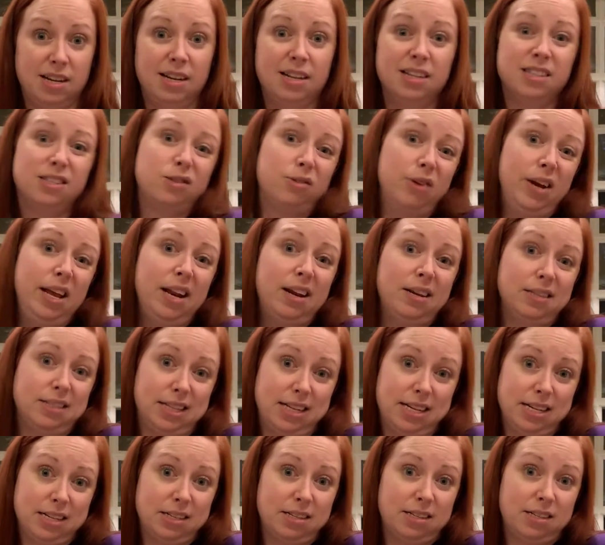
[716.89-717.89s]
So he doesn't
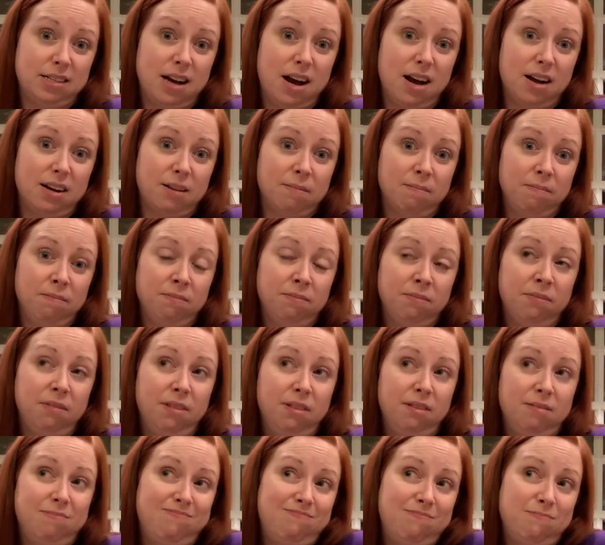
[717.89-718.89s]
get stuck.
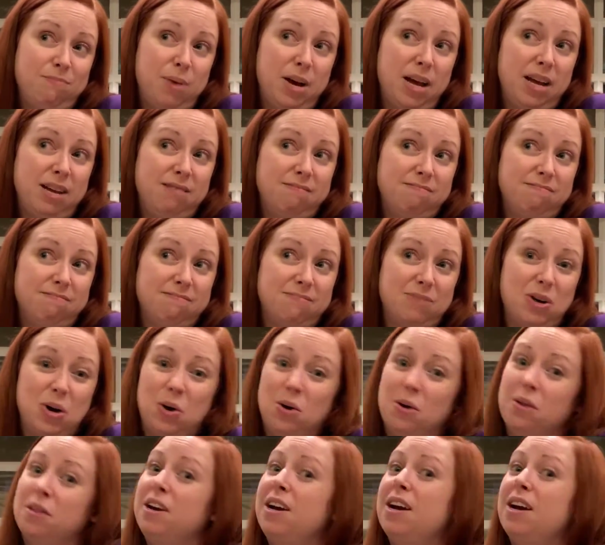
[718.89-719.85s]
But all the